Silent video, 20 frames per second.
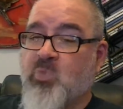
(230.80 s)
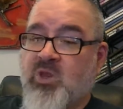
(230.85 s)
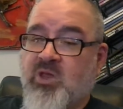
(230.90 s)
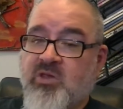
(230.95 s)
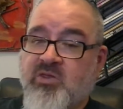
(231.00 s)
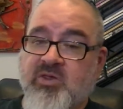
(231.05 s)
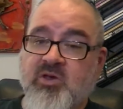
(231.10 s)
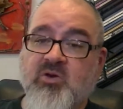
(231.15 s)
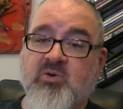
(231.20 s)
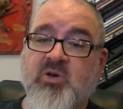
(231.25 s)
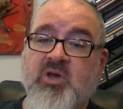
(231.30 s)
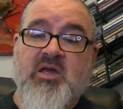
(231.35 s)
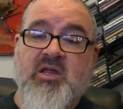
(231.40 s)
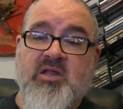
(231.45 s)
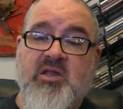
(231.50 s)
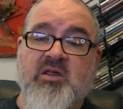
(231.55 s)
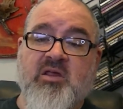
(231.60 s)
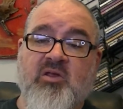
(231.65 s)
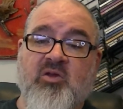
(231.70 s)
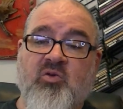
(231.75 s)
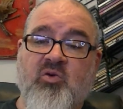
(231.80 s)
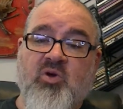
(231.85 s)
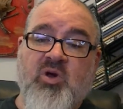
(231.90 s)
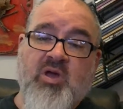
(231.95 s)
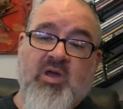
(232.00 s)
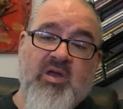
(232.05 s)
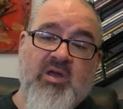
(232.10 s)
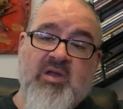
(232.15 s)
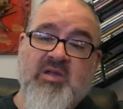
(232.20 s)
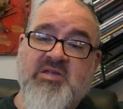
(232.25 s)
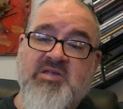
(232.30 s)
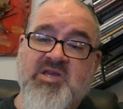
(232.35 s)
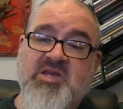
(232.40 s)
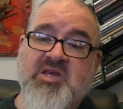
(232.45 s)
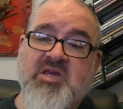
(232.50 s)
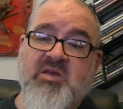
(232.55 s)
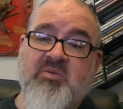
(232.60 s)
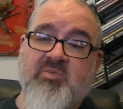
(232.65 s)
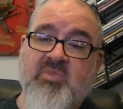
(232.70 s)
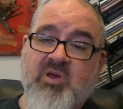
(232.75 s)
So this little
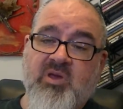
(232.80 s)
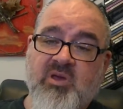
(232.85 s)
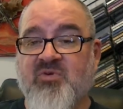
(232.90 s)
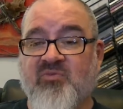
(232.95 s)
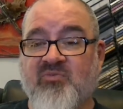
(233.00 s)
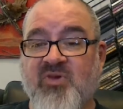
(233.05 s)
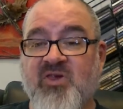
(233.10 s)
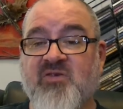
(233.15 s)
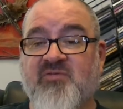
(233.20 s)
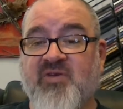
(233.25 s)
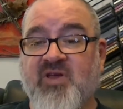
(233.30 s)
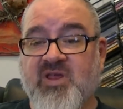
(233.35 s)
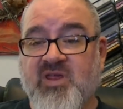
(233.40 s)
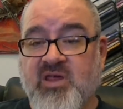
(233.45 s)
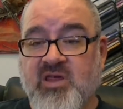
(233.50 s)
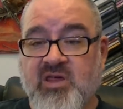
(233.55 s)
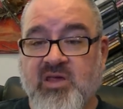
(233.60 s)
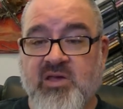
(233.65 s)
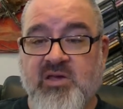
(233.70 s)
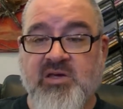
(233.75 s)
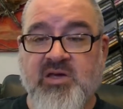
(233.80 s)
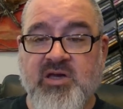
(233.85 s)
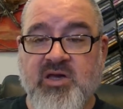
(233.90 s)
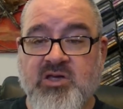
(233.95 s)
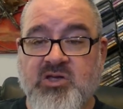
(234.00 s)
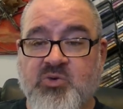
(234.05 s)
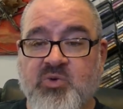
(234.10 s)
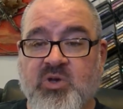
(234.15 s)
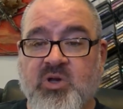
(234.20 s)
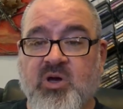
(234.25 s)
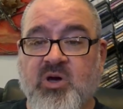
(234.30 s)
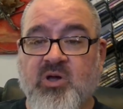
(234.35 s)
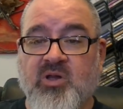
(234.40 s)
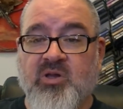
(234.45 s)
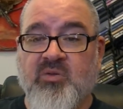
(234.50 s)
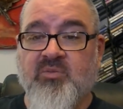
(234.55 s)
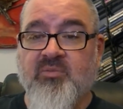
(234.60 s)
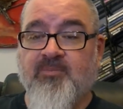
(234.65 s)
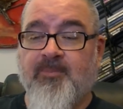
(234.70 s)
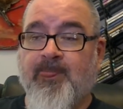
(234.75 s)
team of misfits, I guess you would call
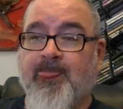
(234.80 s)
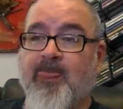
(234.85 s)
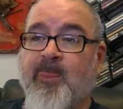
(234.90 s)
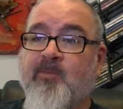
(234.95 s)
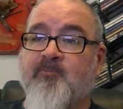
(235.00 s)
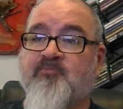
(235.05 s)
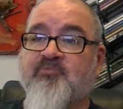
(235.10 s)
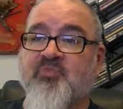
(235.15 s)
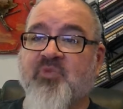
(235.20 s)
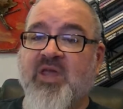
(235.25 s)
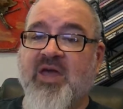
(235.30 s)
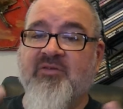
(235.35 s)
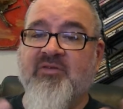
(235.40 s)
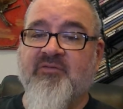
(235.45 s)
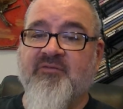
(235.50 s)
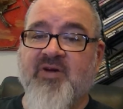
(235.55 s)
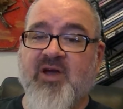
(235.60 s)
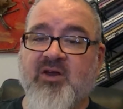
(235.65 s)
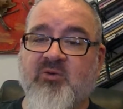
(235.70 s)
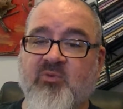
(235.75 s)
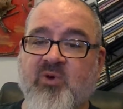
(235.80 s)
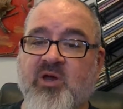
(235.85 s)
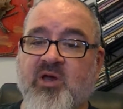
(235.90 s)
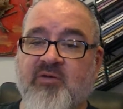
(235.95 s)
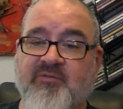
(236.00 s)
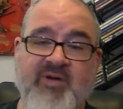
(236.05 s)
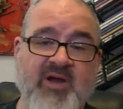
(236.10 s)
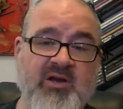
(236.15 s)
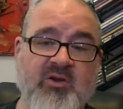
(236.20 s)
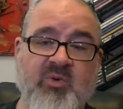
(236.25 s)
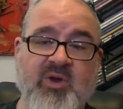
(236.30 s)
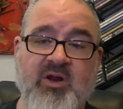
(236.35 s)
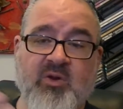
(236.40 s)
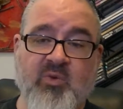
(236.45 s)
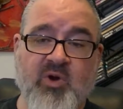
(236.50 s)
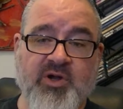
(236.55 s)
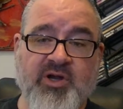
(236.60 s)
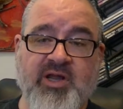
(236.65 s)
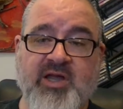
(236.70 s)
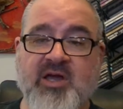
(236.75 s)
them, have to find a way to
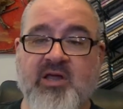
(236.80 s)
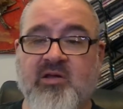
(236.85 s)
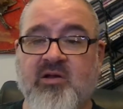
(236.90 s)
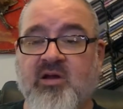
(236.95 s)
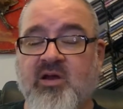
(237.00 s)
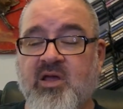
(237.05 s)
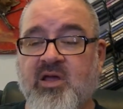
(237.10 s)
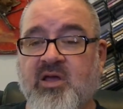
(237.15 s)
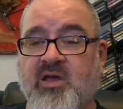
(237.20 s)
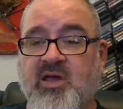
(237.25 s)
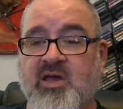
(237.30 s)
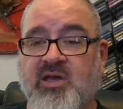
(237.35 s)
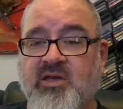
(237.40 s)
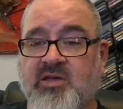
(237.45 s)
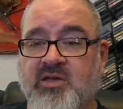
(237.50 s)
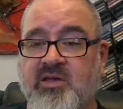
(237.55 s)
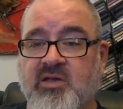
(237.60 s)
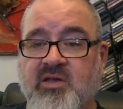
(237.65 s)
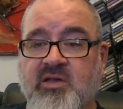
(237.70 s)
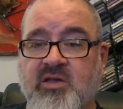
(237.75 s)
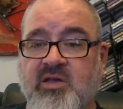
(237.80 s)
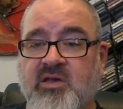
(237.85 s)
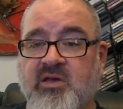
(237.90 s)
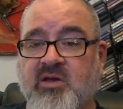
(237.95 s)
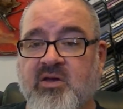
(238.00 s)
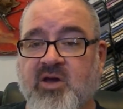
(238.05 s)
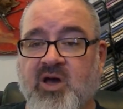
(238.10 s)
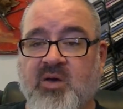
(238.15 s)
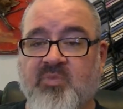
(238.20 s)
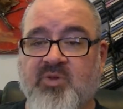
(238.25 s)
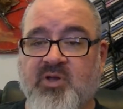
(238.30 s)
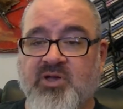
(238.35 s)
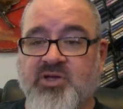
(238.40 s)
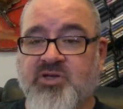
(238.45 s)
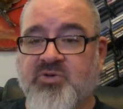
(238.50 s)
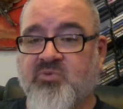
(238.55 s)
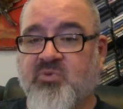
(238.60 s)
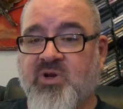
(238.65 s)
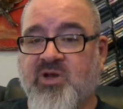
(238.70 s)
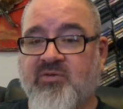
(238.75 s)
work together and to
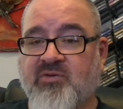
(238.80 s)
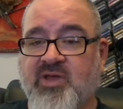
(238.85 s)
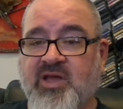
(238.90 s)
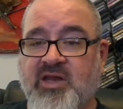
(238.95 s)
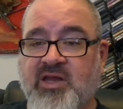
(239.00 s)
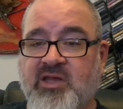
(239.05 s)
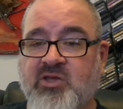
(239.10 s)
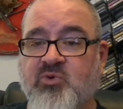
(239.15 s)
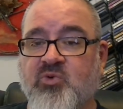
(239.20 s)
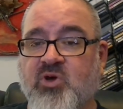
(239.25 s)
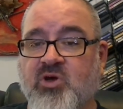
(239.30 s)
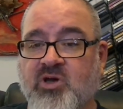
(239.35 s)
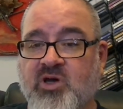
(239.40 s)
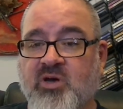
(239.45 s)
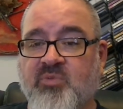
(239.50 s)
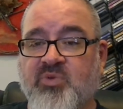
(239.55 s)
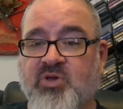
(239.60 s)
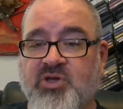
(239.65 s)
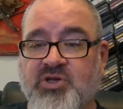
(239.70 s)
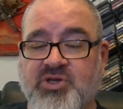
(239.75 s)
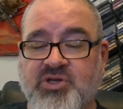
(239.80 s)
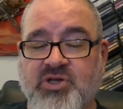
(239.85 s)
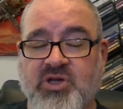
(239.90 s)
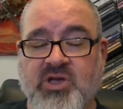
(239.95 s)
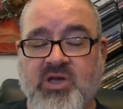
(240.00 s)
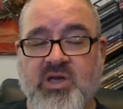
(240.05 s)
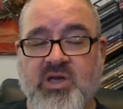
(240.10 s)
accomplish whatever they need to accomplish.